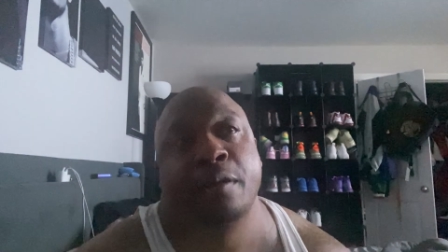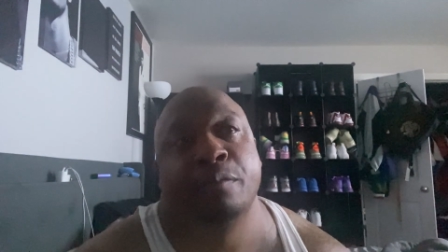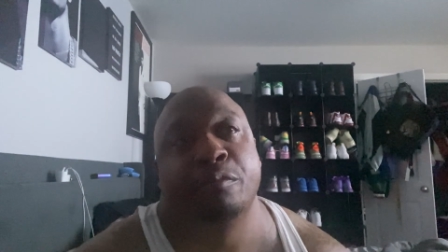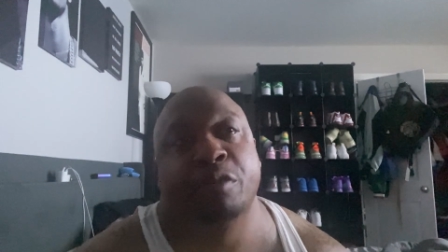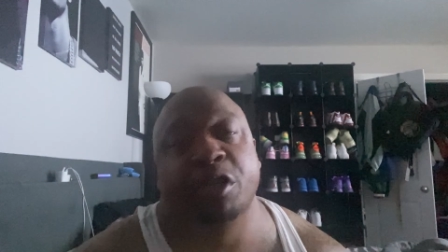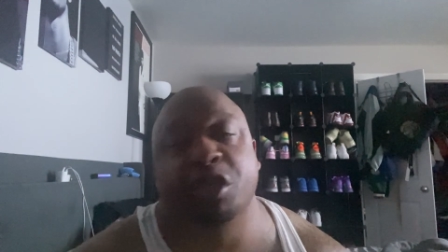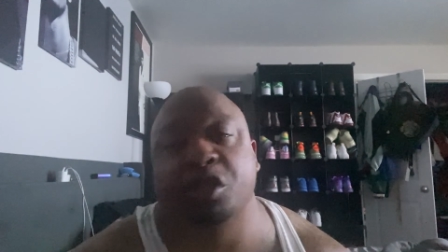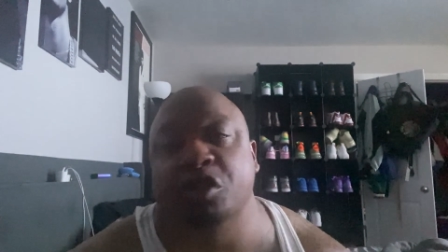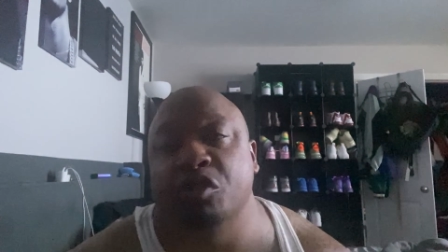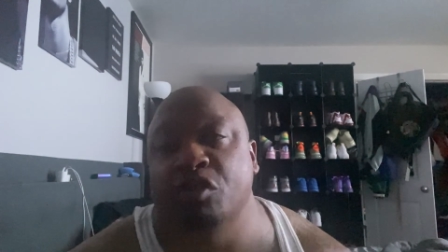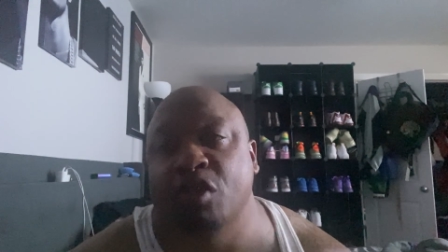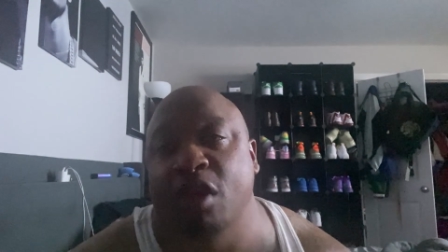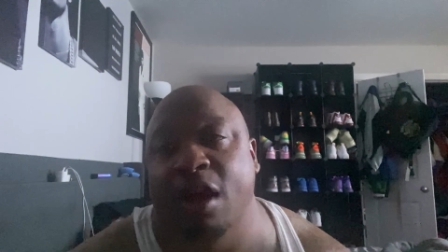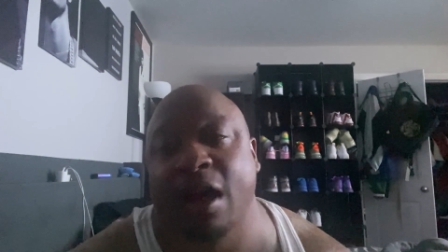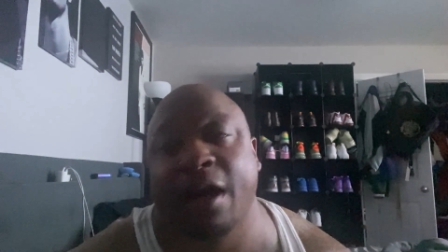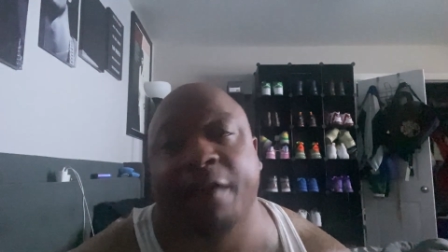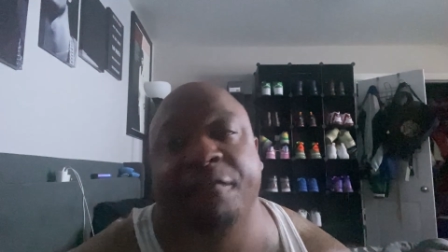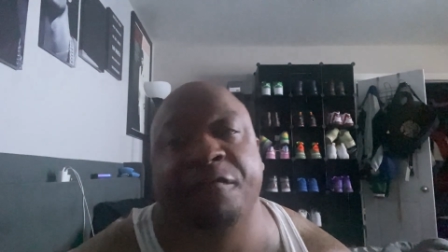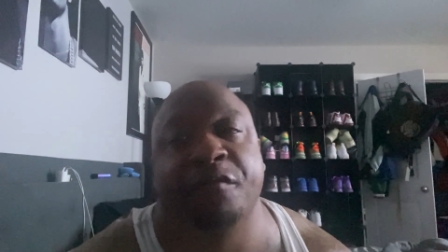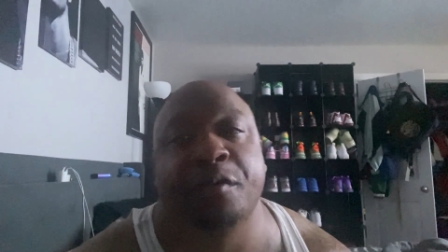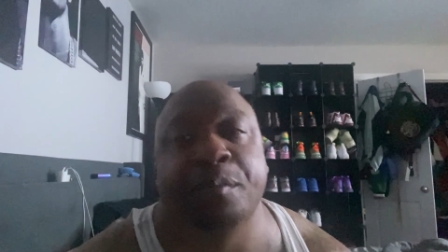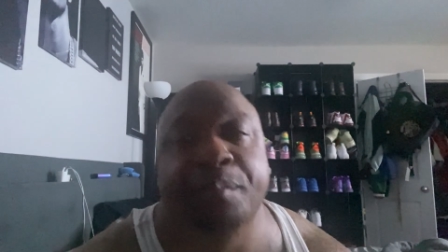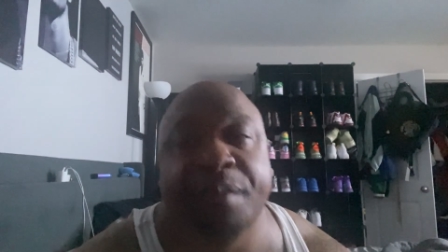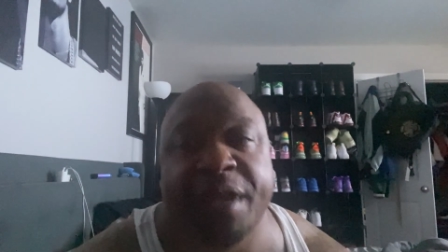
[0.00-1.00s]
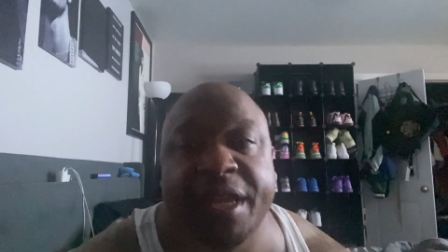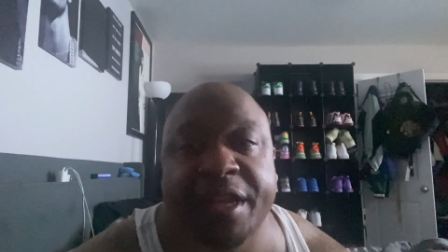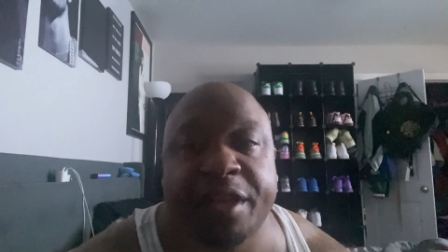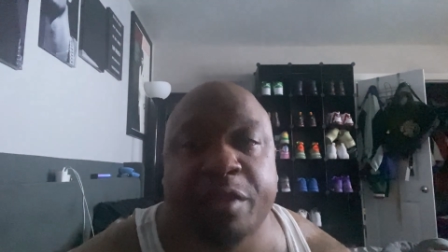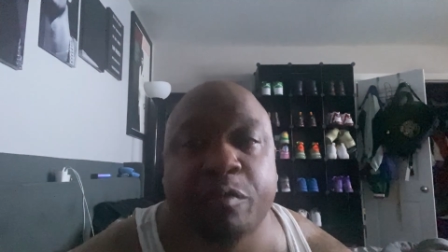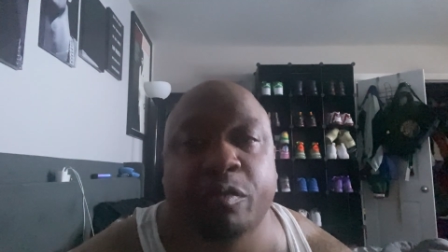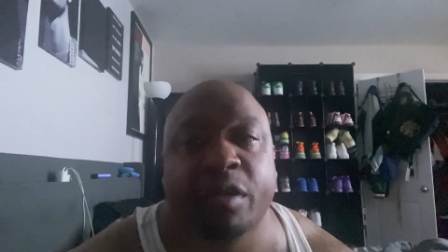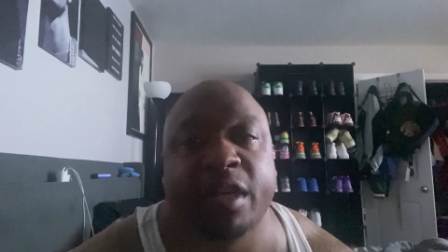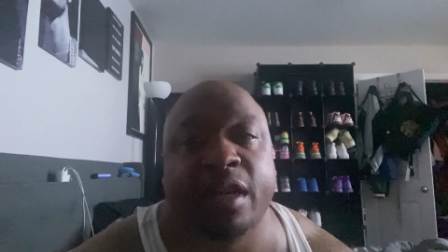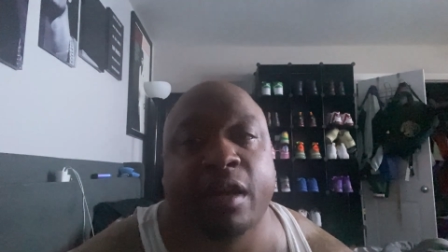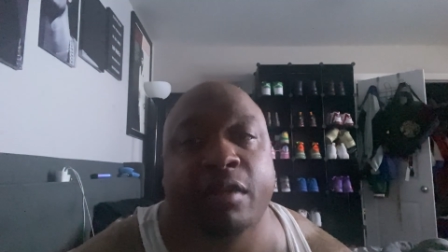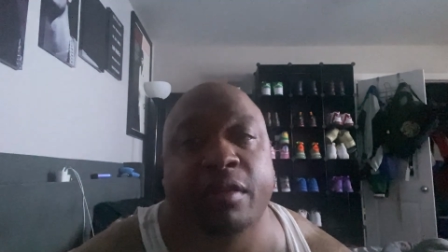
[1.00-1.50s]
But you know, I'm familiar
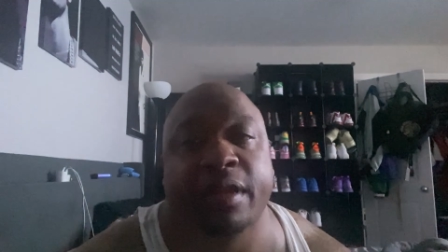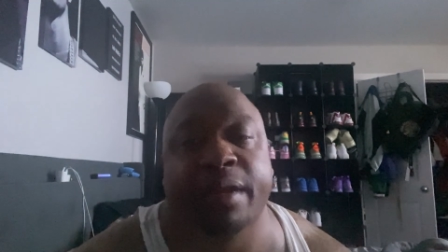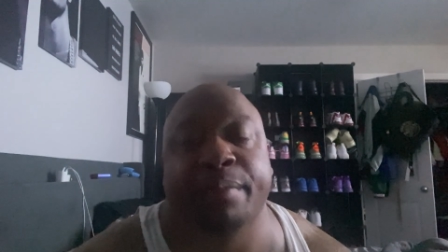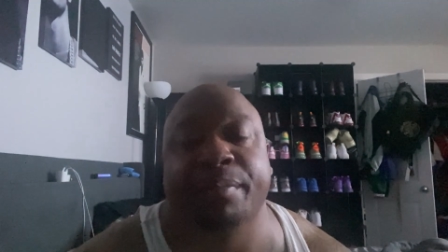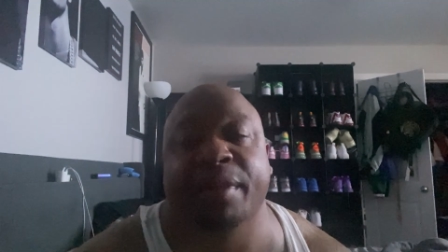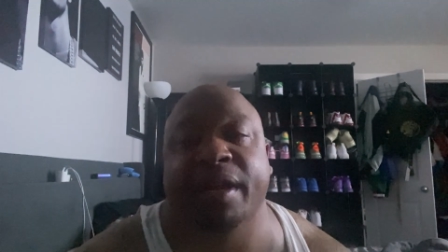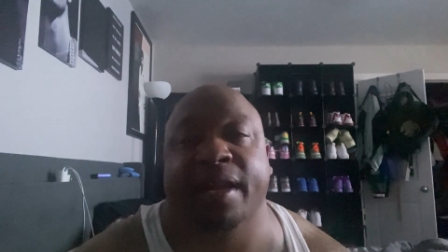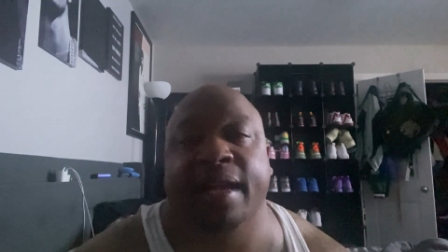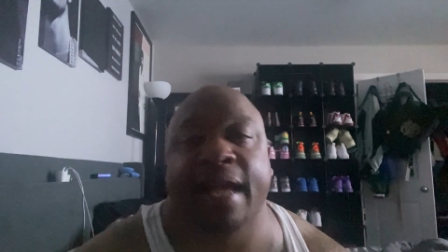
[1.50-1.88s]
with No Limit